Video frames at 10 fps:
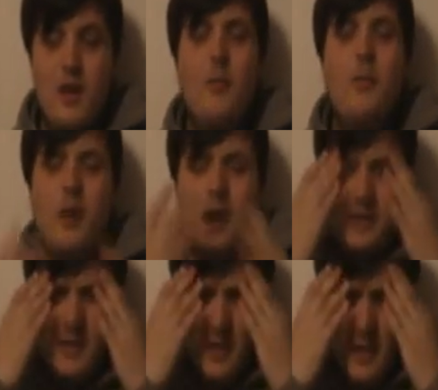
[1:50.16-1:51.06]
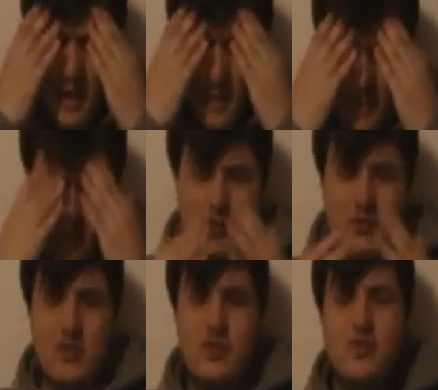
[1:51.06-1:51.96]
there wasn't really
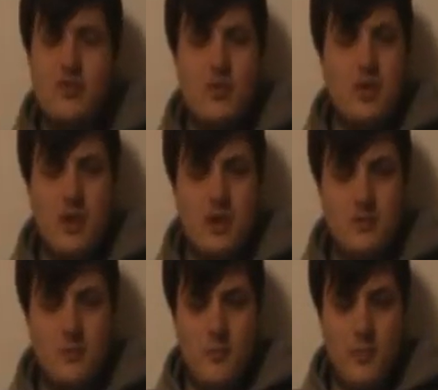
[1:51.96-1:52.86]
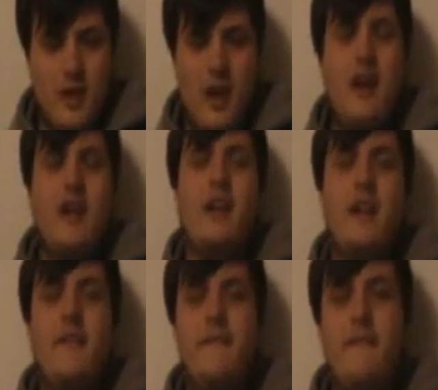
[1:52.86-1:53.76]
much of a story in this movie. I
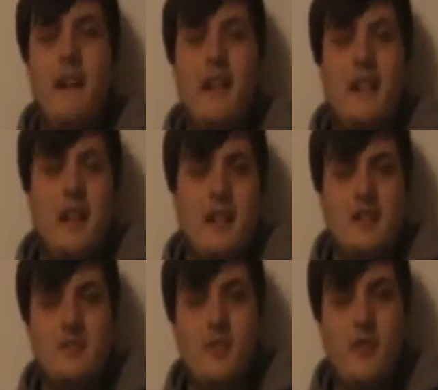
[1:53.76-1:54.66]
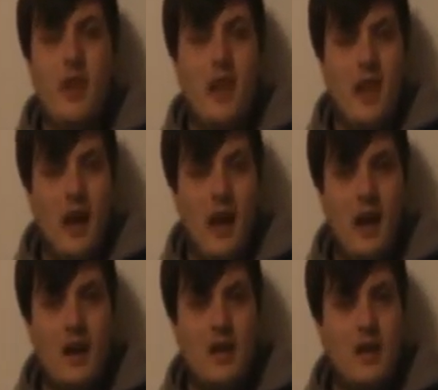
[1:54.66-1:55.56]
really felt like this movie
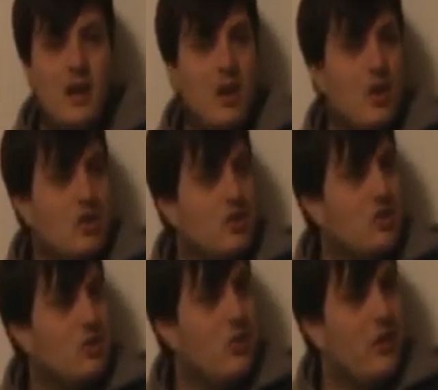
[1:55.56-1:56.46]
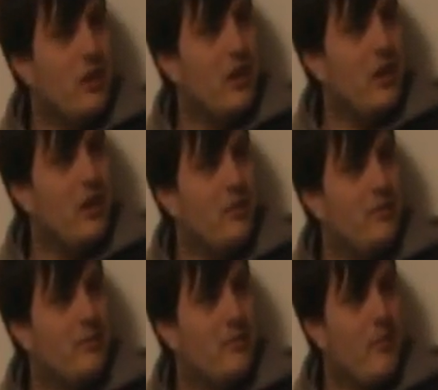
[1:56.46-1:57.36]
lacked storyline.
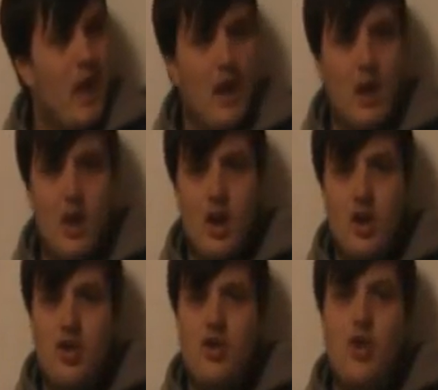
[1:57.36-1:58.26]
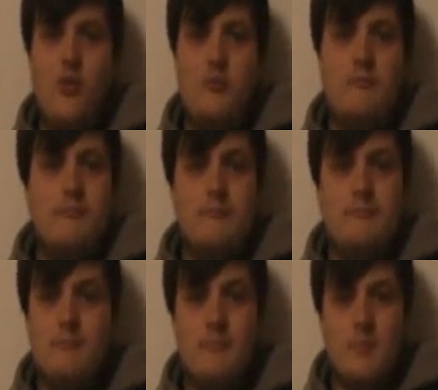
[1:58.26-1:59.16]
You know,
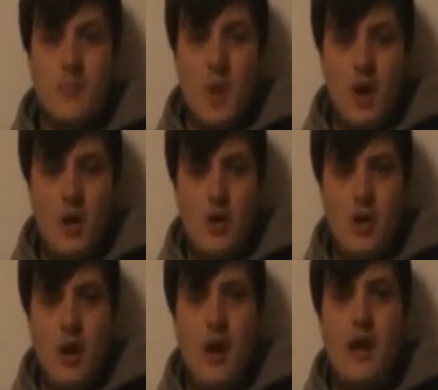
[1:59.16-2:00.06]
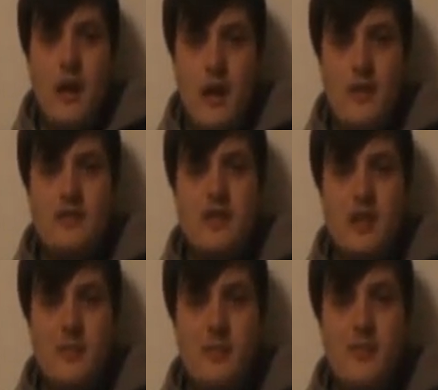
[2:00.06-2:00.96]
I have
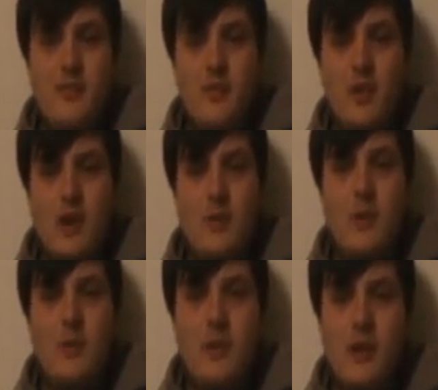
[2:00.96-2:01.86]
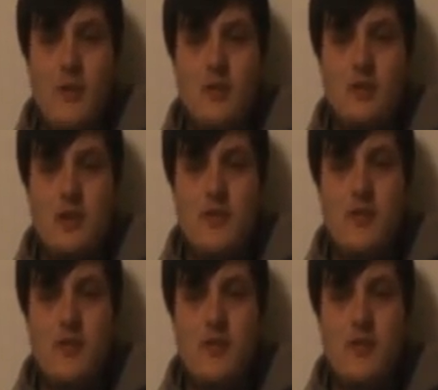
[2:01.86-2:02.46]
said before in my previous